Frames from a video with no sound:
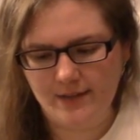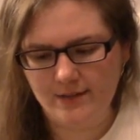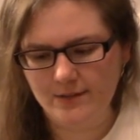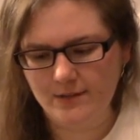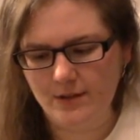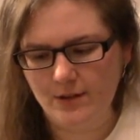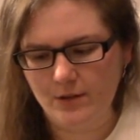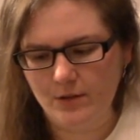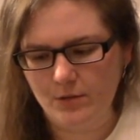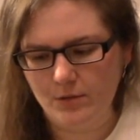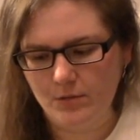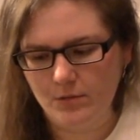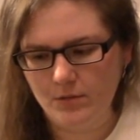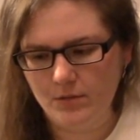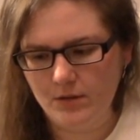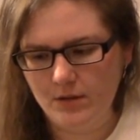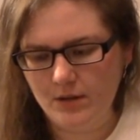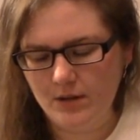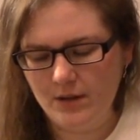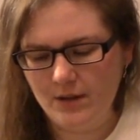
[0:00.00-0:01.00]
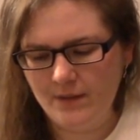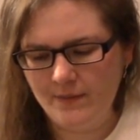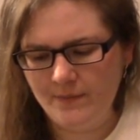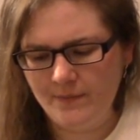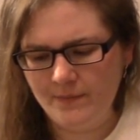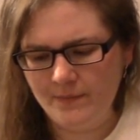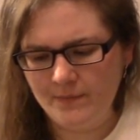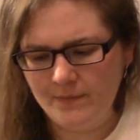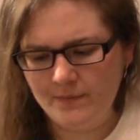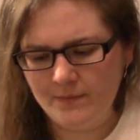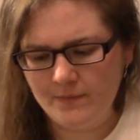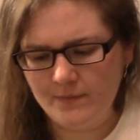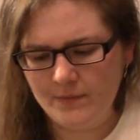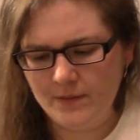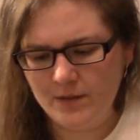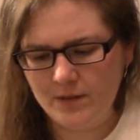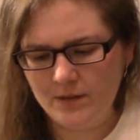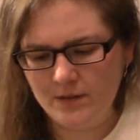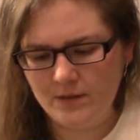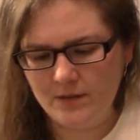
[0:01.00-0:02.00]
So
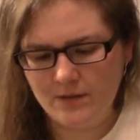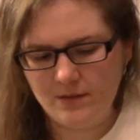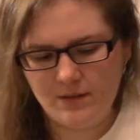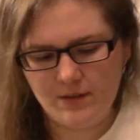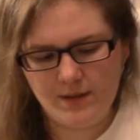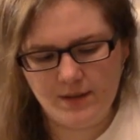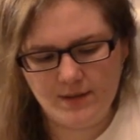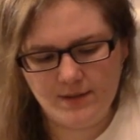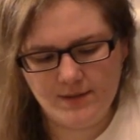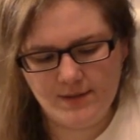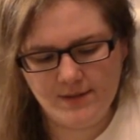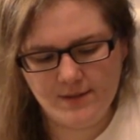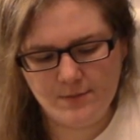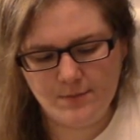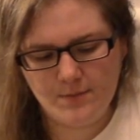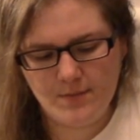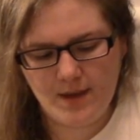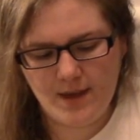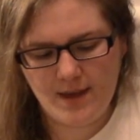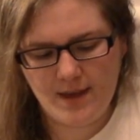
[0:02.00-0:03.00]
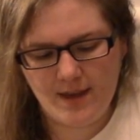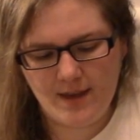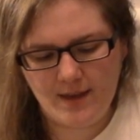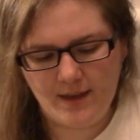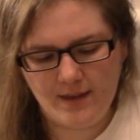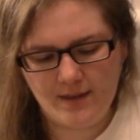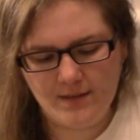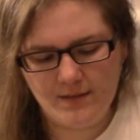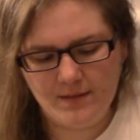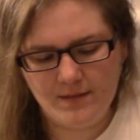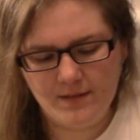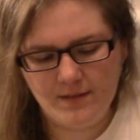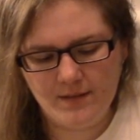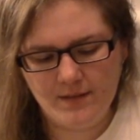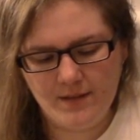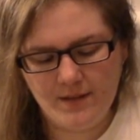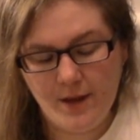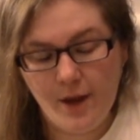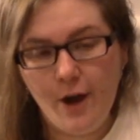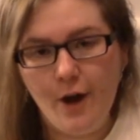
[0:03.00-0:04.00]
yeah, this is May.
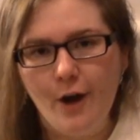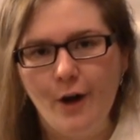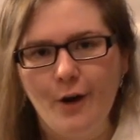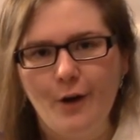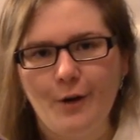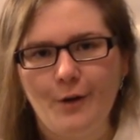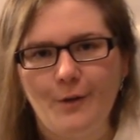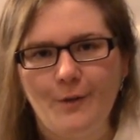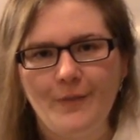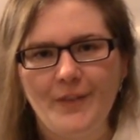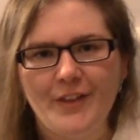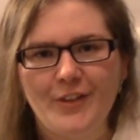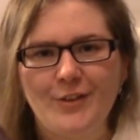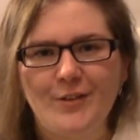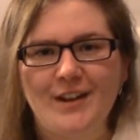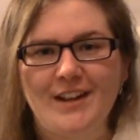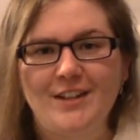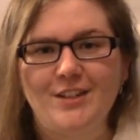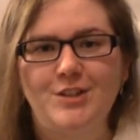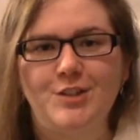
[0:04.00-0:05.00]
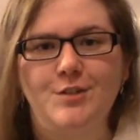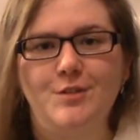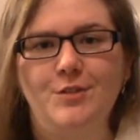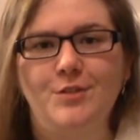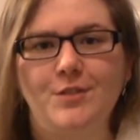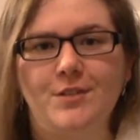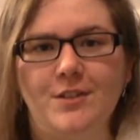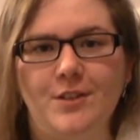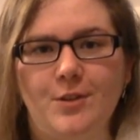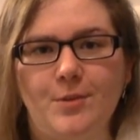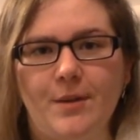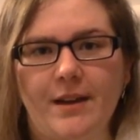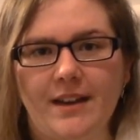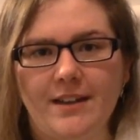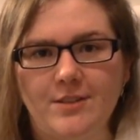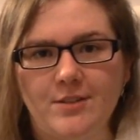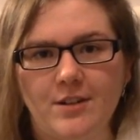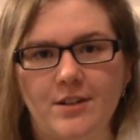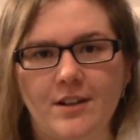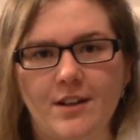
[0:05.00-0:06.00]
Oh, that's right. June's on its way,
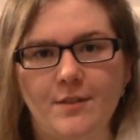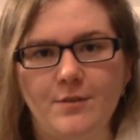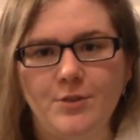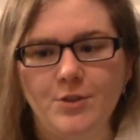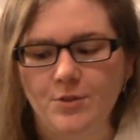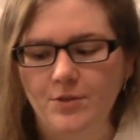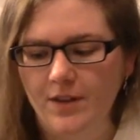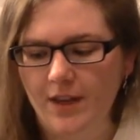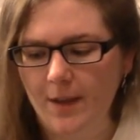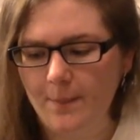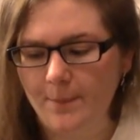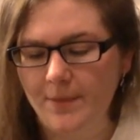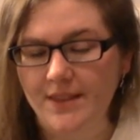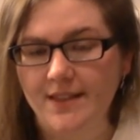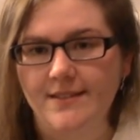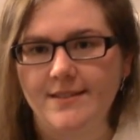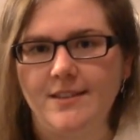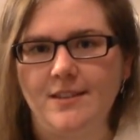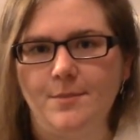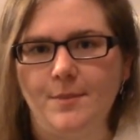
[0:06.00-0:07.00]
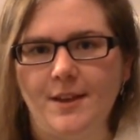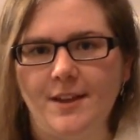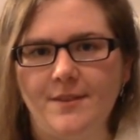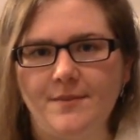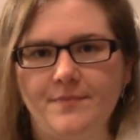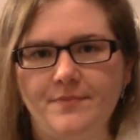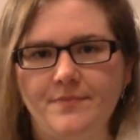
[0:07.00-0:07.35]
so I don't have June yet, but this is May.